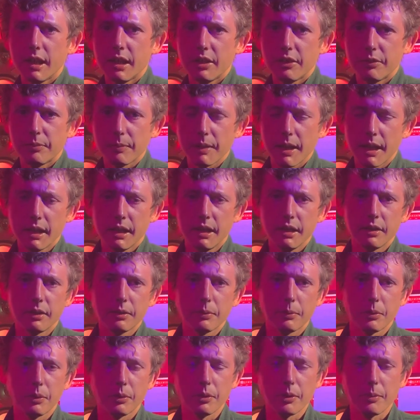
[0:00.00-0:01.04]
is making the
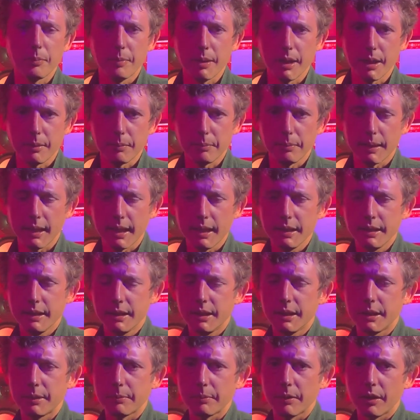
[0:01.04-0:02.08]
world a better place,
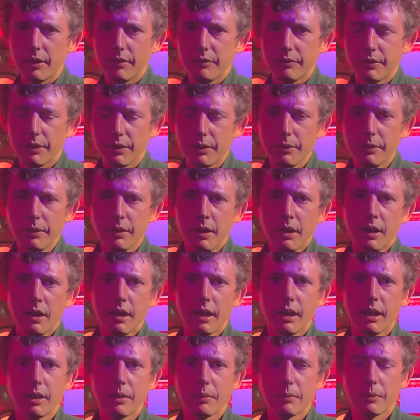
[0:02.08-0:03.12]
is my view,
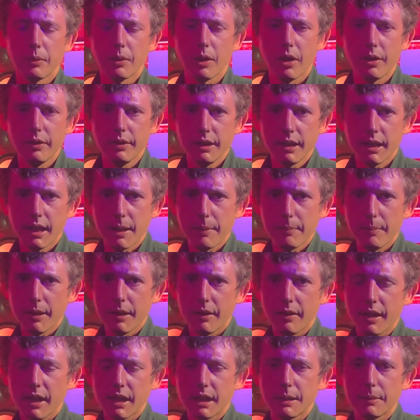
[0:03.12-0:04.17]
and it will only get better
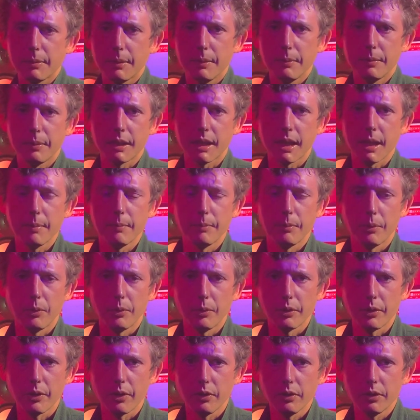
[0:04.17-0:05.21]
as people get more
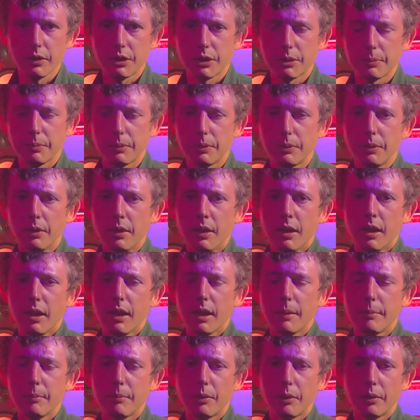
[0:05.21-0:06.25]
knowledgeable
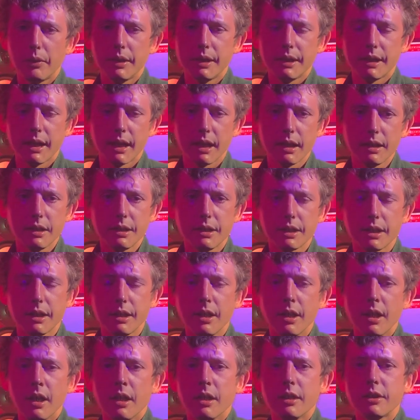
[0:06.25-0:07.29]
and more intelligent.
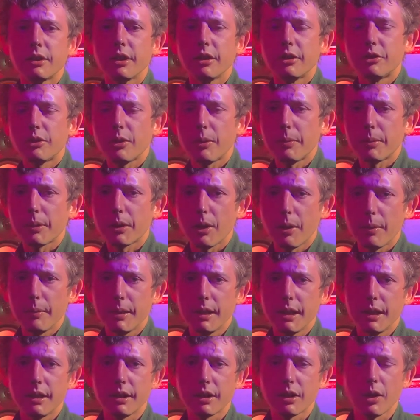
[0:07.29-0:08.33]
So, drop a comment
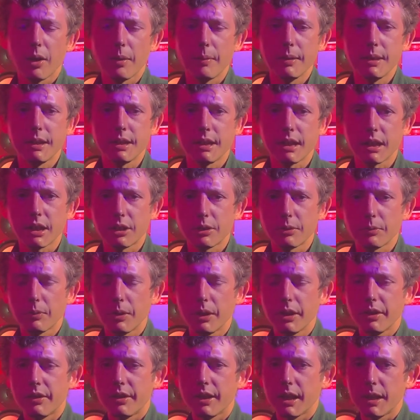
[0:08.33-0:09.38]
in the comment section what
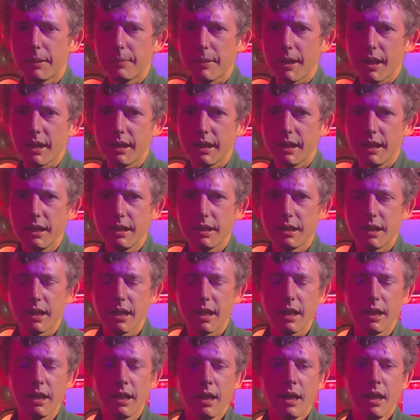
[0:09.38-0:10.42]
you think about the
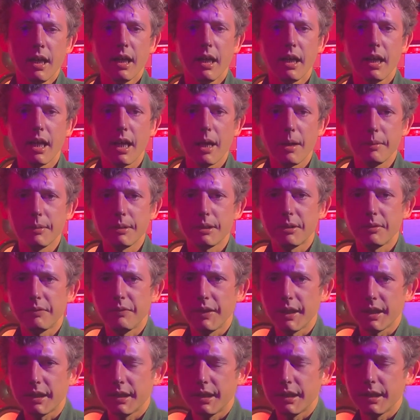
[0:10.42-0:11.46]
internet and how it's
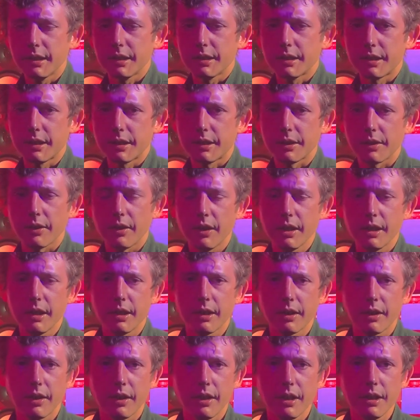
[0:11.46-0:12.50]
affecting society,
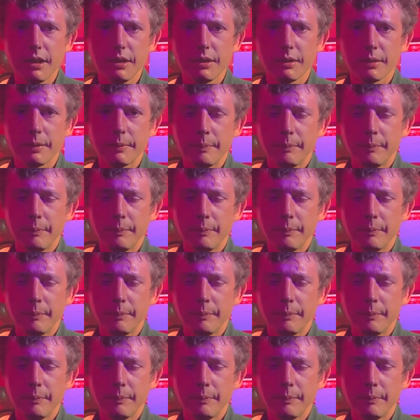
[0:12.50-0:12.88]
guys.